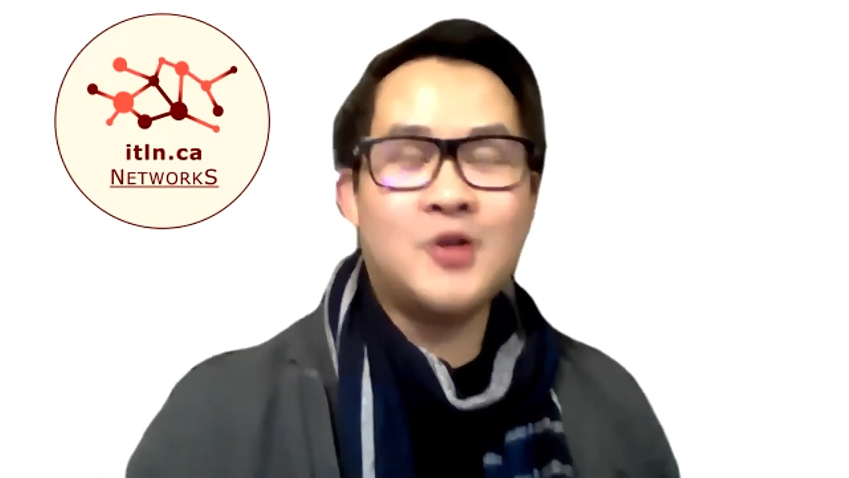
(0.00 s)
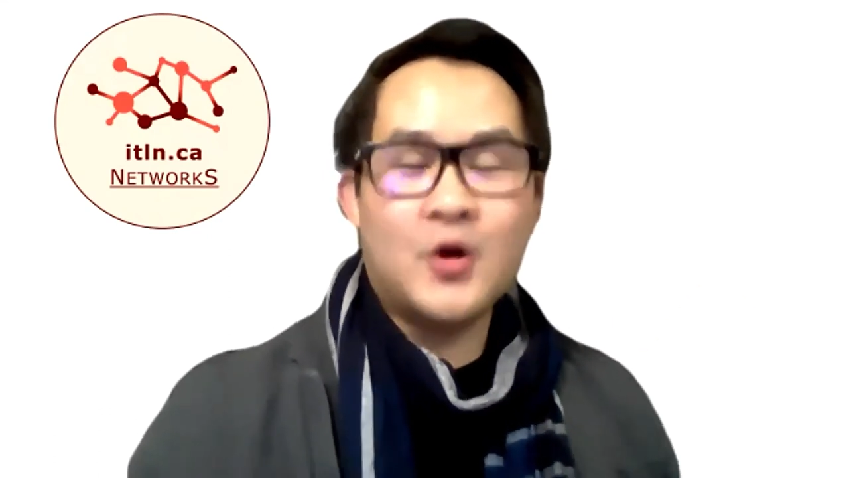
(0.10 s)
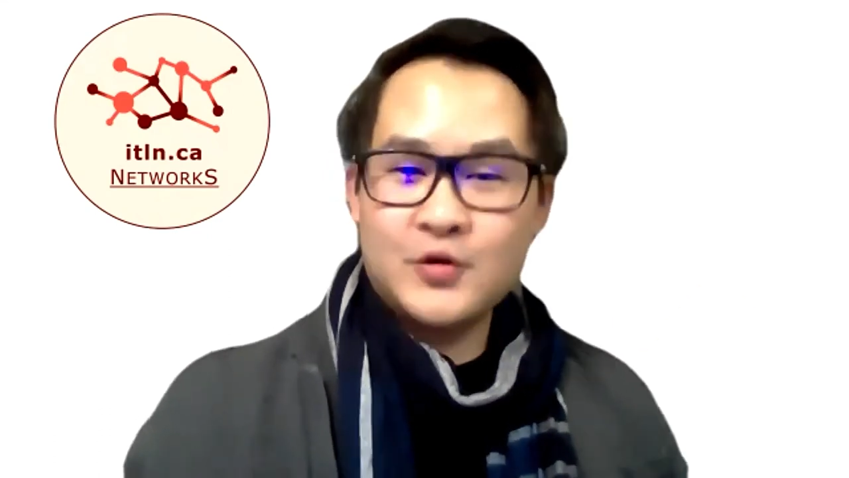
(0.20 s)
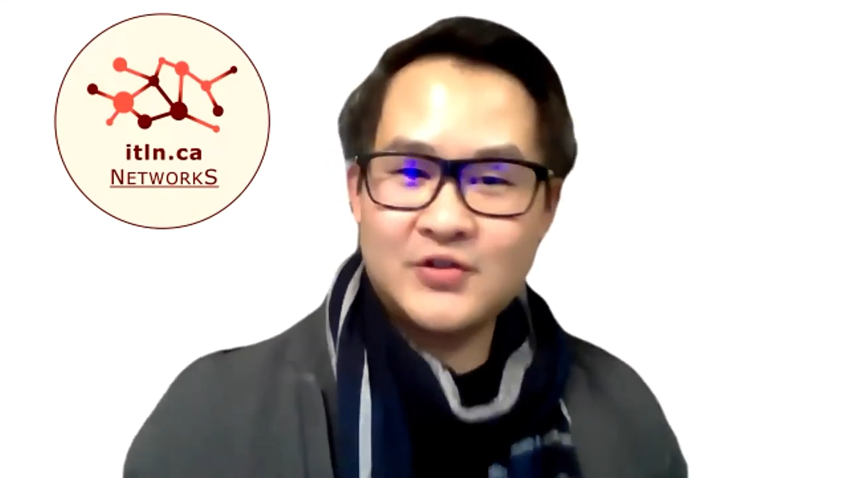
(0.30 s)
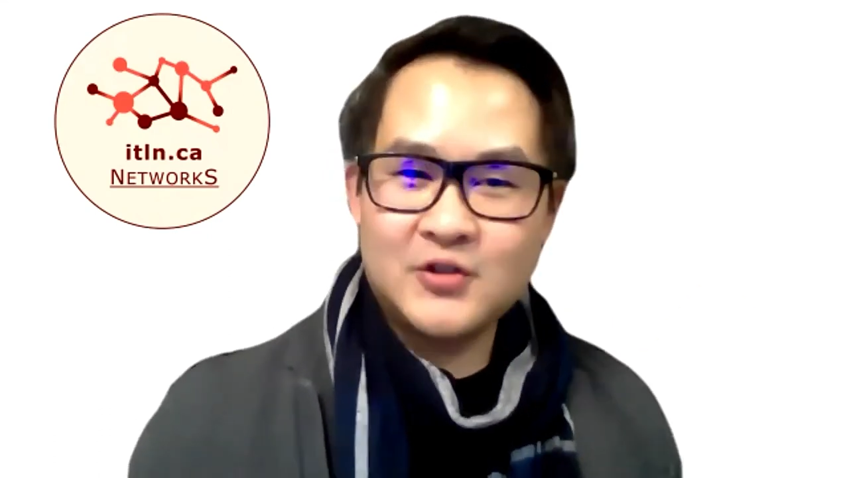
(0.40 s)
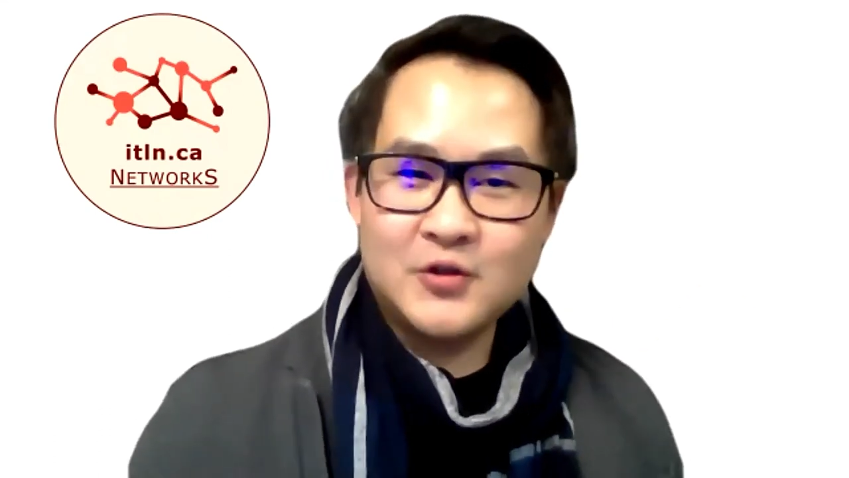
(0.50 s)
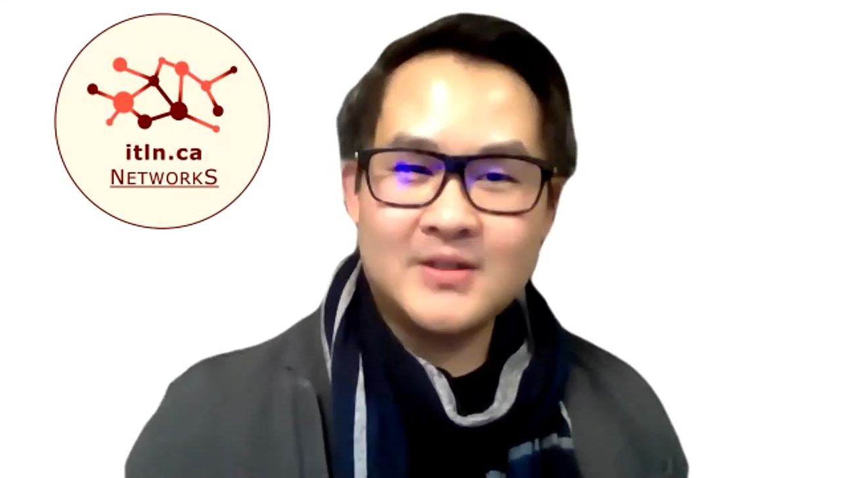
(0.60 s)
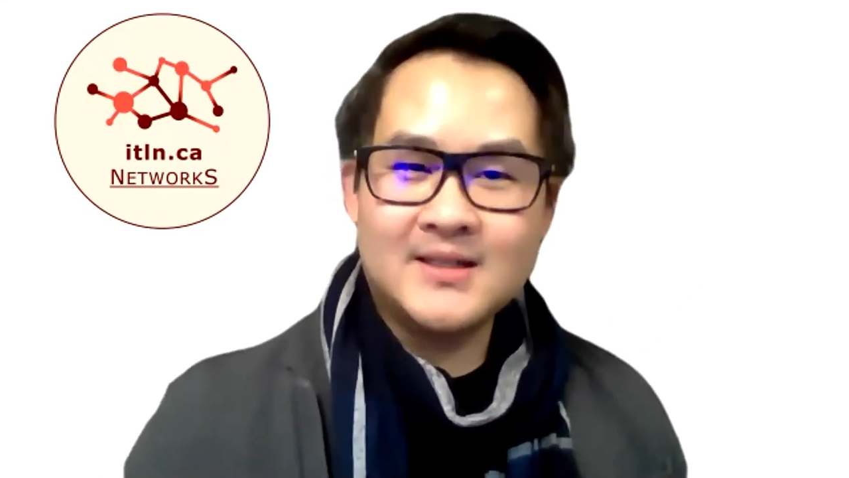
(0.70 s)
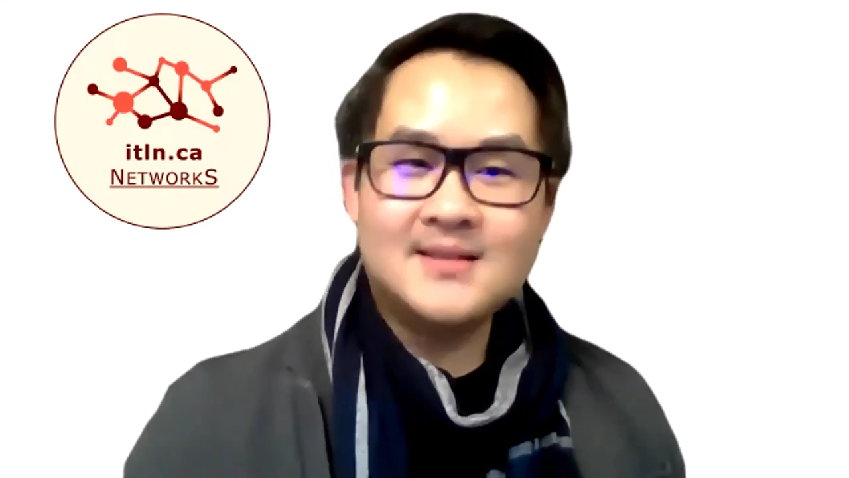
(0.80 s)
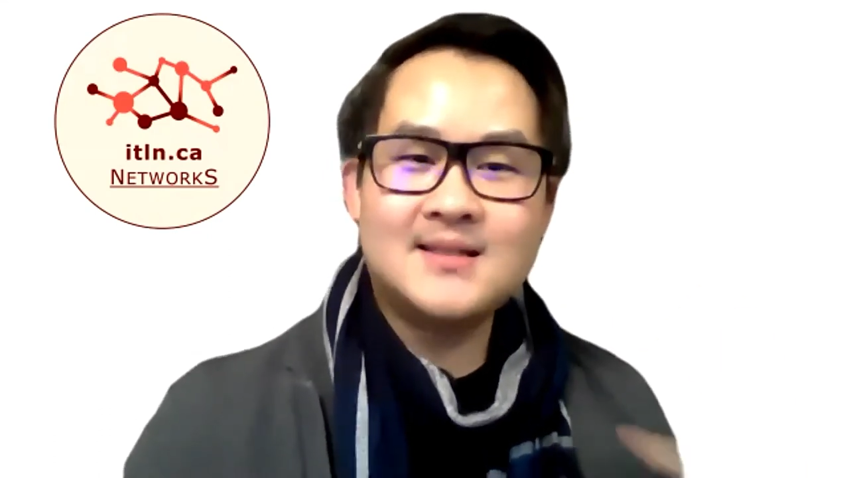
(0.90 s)
know
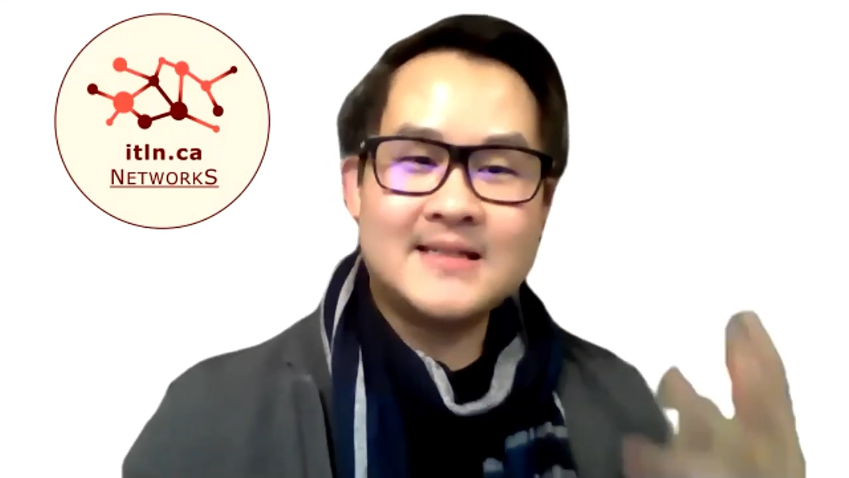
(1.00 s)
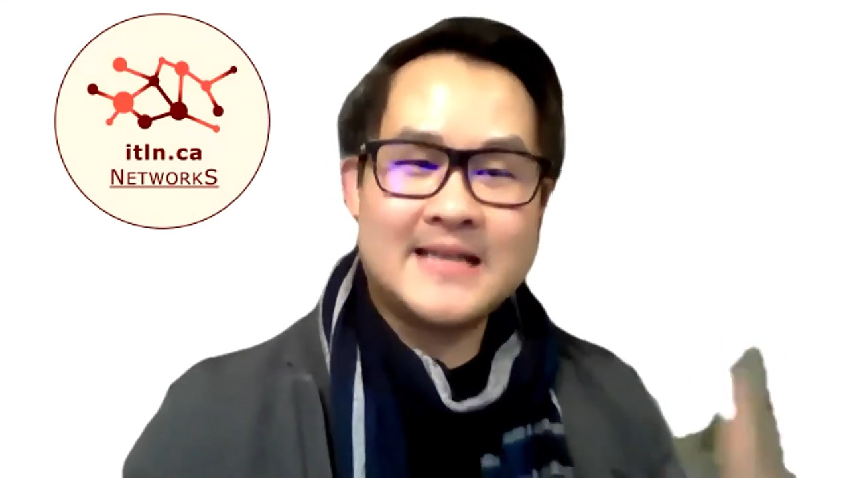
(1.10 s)
students